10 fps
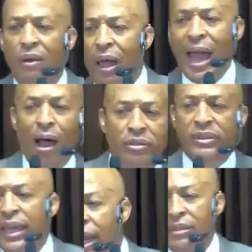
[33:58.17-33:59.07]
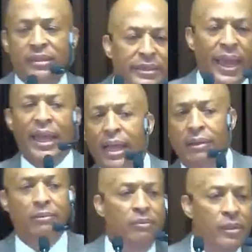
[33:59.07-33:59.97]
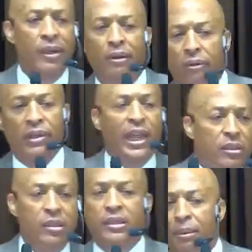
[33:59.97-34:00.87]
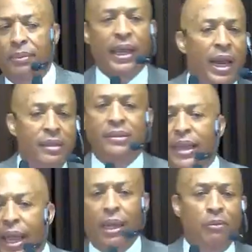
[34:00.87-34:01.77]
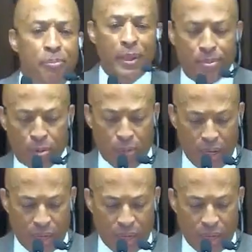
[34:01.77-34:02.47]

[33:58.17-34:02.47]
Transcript: A house can't stand, a relationship can't stand when people are